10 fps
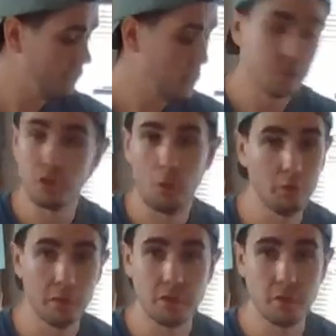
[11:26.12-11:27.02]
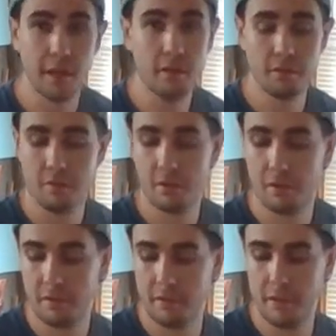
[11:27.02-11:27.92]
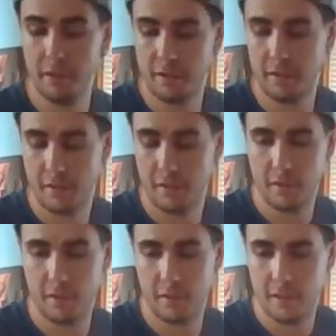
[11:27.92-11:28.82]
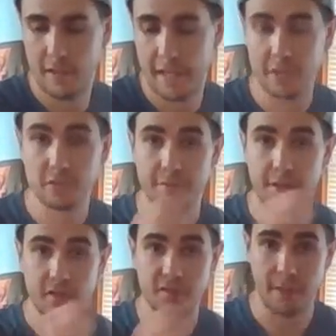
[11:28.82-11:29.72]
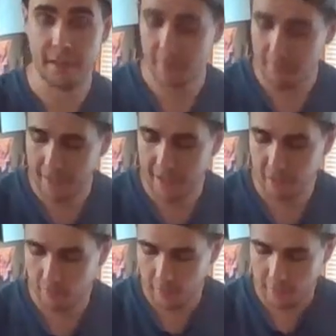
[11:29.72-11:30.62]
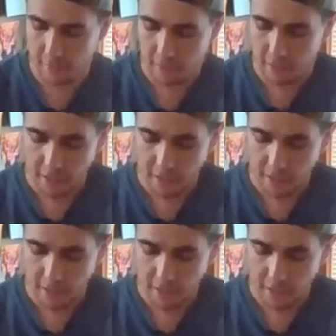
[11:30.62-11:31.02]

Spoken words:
you can totally do that. All right. I actually found a spot in the back where